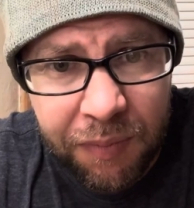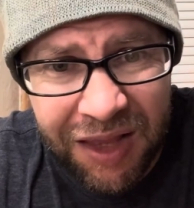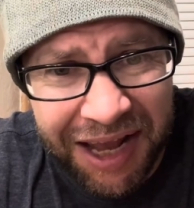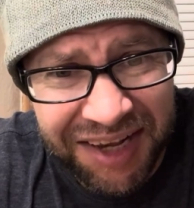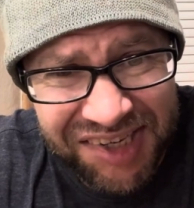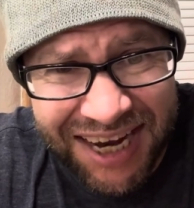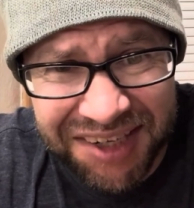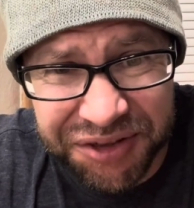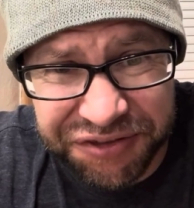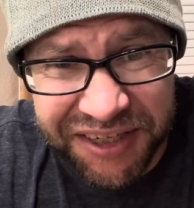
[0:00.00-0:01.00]
as
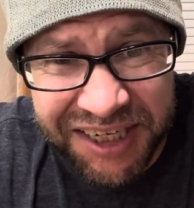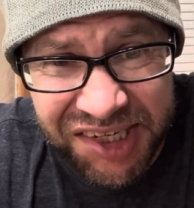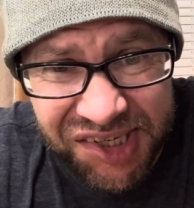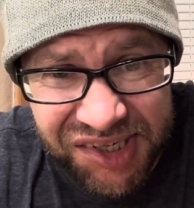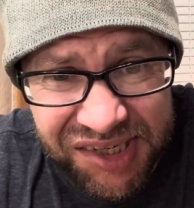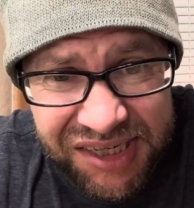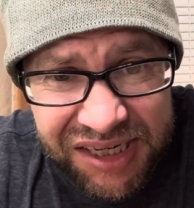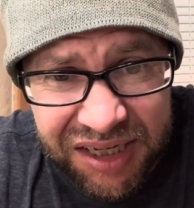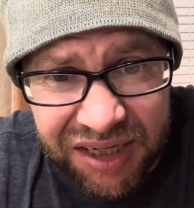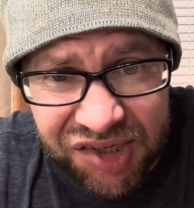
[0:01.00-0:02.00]
active phase
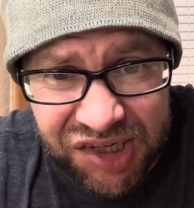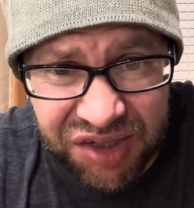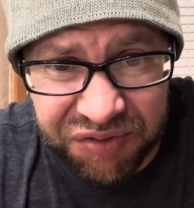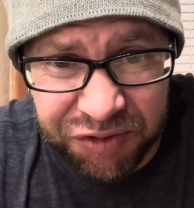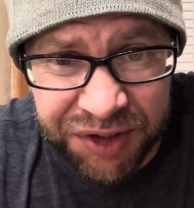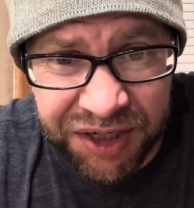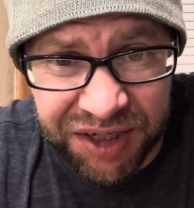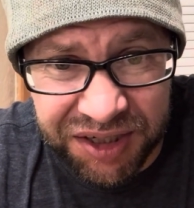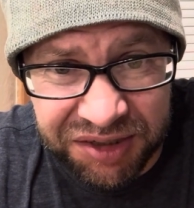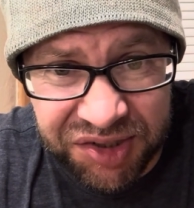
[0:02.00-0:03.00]

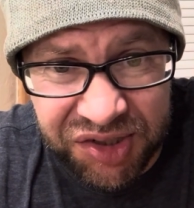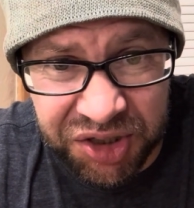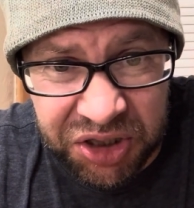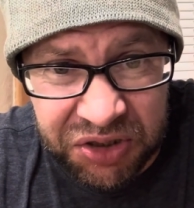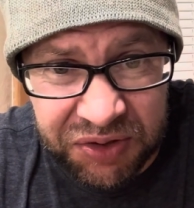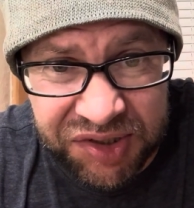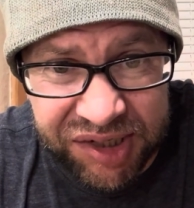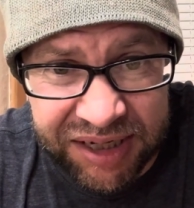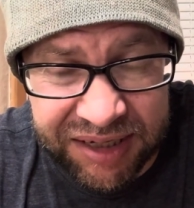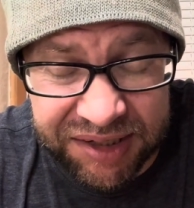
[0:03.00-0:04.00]
schizophrenia is. It's
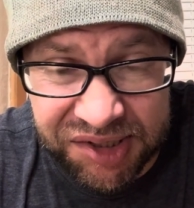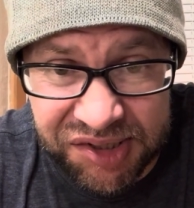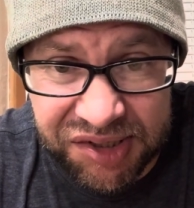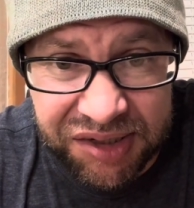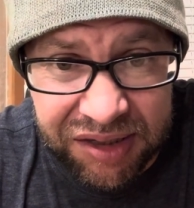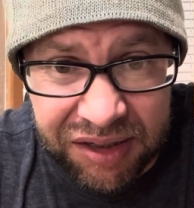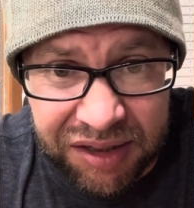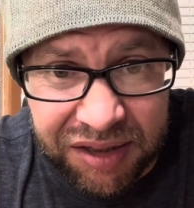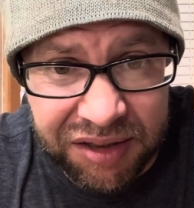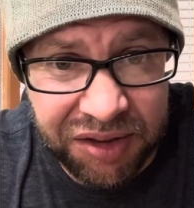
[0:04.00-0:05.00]
not as
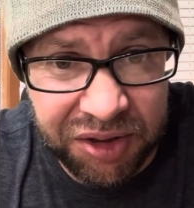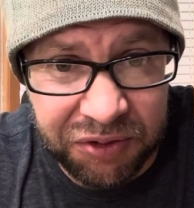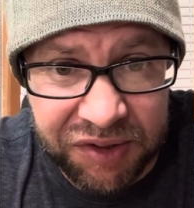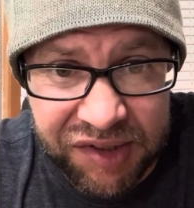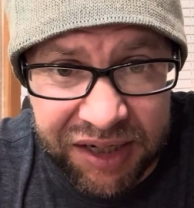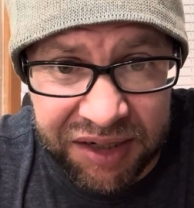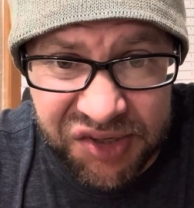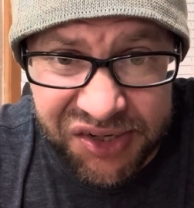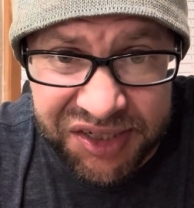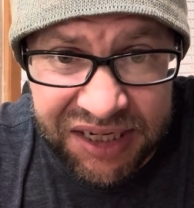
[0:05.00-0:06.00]

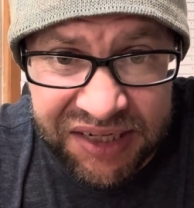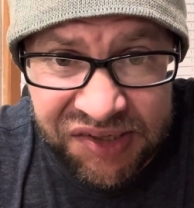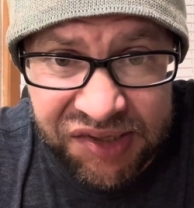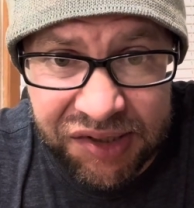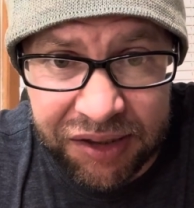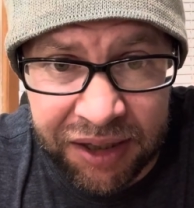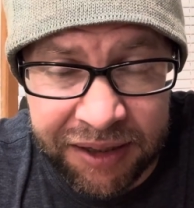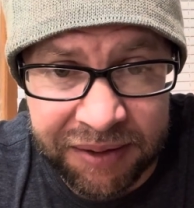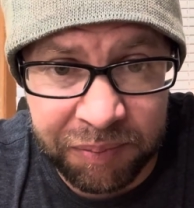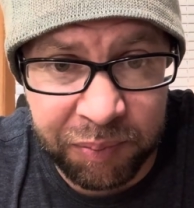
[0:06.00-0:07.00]
intense,
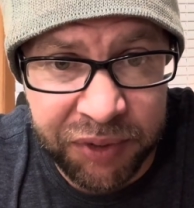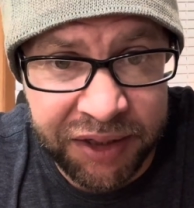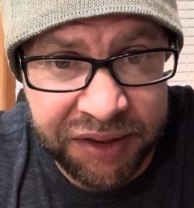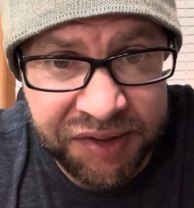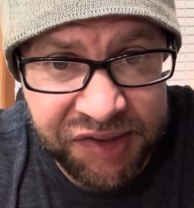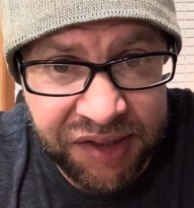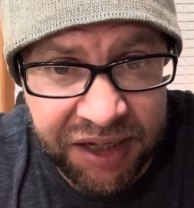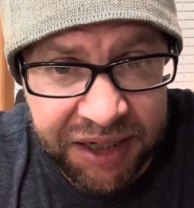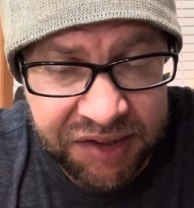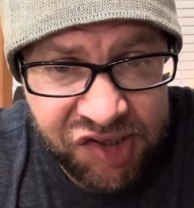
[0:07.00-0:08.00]
but it's
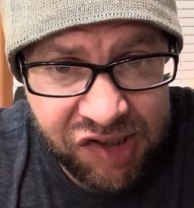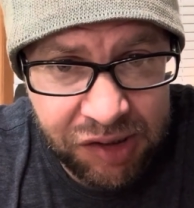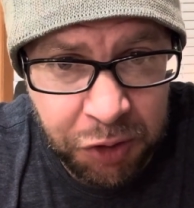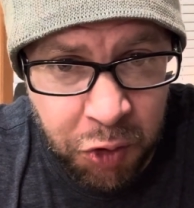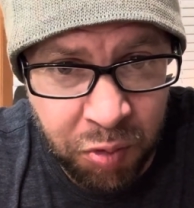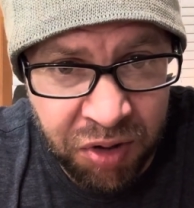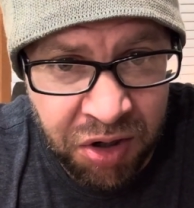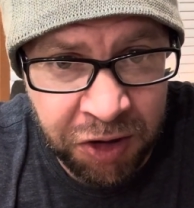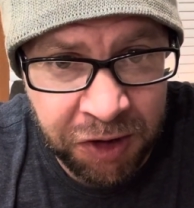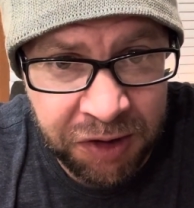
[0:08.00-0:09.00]
that slow
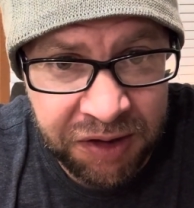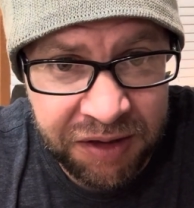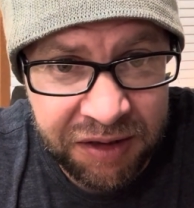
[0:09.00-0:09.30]
burn.